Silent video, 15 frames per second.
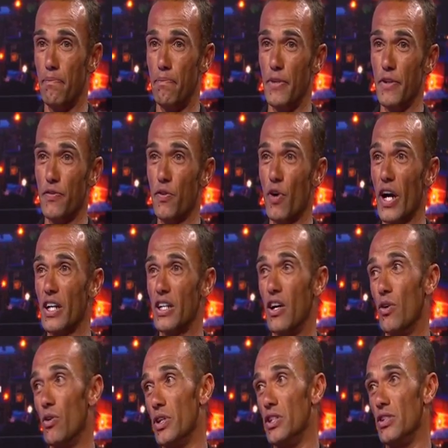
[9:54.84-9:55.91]
before I
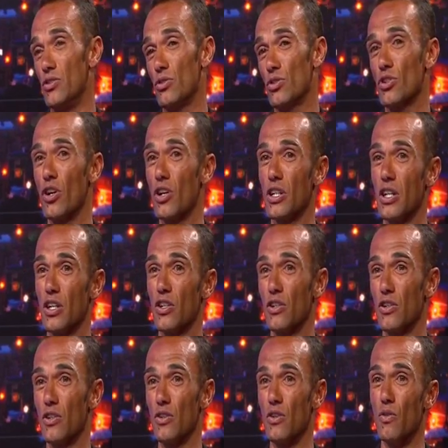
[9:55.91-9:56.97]
go into soccer
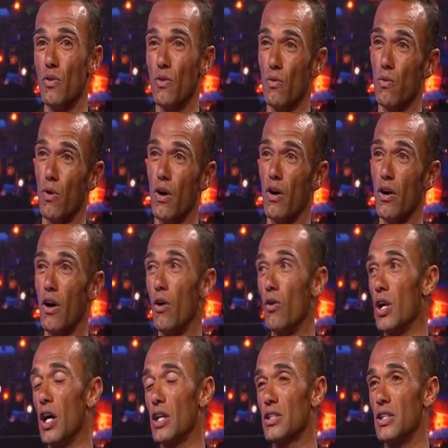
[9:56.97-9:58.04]

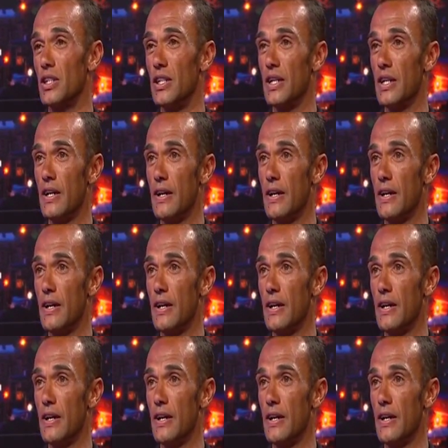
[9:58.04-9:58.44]
wholeheartedly.